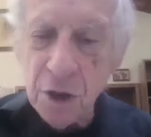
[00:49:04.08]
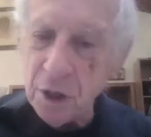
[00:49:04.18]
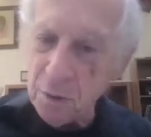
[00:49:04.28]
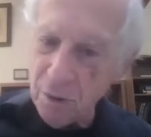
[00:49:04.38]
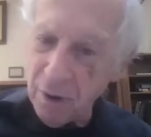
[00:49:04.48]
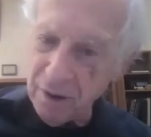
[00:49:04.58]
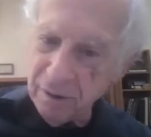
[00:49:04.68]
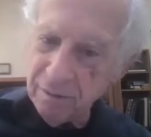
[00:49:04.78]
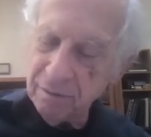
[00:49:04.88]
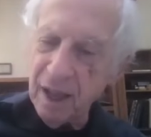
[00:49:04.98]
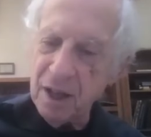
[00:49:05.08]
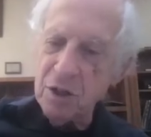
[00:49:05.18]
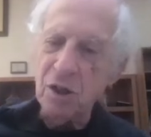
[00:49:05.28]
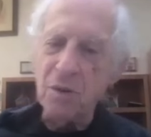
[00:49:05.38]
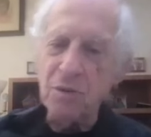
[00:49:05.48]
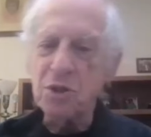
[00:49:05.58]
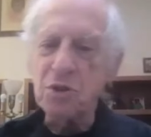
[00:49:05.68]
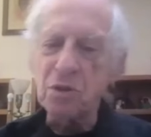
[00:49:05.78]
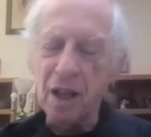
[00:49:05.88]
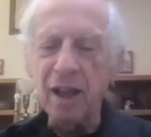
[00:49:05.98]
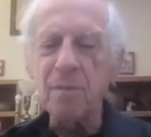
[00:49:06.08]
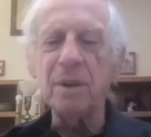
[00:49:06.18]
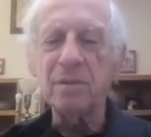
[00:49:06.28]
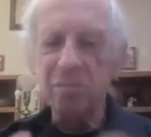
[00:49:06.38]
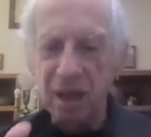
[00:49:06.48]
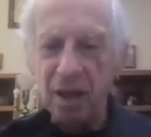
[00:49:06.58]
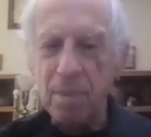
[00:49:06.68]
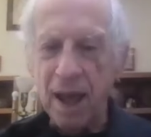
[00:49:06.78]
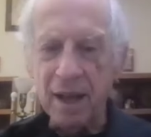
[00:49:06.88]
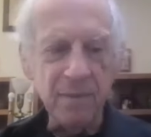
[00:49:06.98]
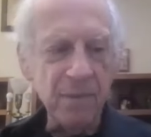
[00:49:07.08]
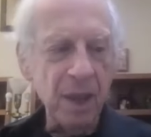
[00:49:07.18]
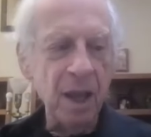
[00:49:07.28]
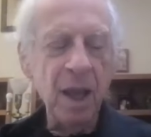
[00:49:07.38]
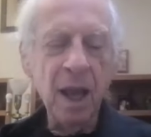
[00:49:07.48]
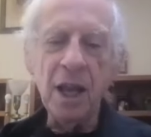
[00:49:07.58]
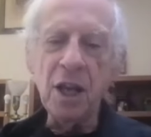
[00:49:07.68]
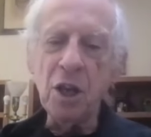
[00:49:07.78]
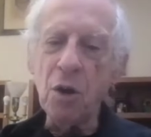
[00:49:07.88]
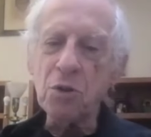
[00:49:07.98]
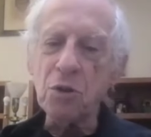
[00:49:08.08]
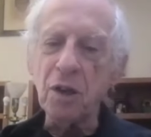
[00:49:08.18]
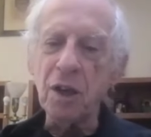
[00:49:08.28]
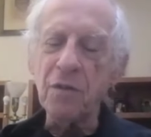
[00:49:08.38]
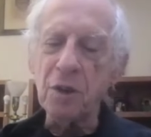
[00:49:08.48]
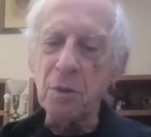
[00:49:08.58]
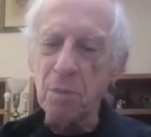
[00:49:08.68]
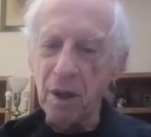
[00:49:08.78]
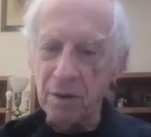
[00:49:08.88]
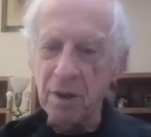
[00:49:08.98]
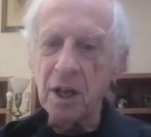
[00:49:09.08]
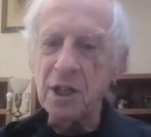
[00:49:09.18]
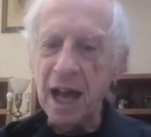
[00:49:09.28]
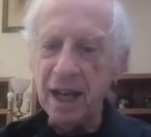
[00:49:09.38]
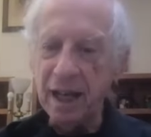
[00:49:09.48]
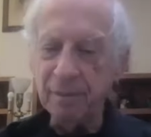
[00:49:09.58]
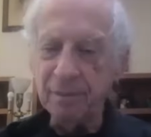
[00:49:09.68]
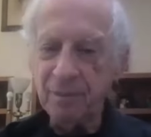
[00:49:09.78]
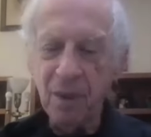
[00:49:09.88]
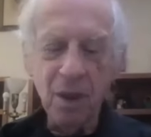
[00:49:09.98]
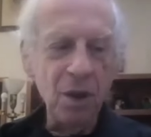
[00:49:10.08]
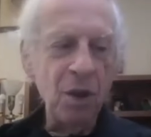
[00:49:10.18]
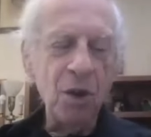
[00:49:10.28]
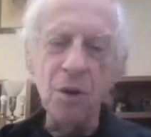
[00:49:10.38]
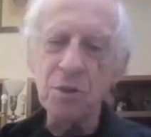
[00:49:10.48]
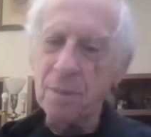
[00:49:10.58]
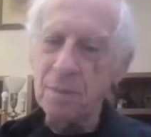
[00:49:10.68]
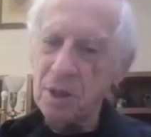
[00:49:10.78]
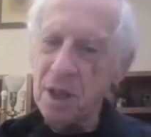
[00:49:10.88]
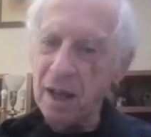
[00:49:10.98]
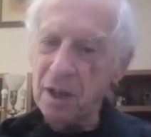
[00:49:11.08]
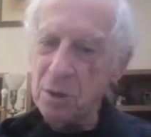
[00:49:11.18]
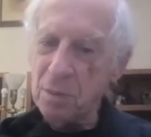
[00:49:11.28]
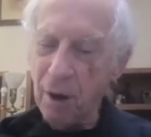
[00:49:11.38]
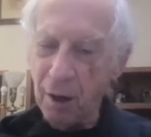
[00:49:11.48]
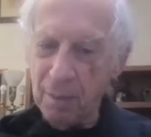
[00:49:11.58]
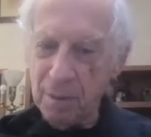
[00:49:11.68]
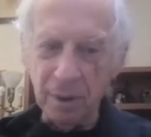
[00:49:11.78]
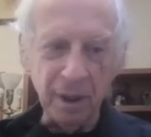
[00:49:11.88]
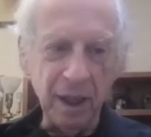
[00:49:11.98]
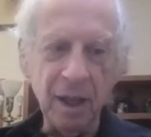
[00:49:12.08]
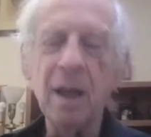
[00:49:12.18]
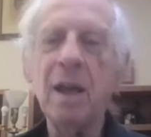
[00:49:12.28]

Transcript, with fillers: she has a brother not as close as you'd like, but not bad. And he goes looking for the brother, Donnie. Goes up to Donnie's apartment building.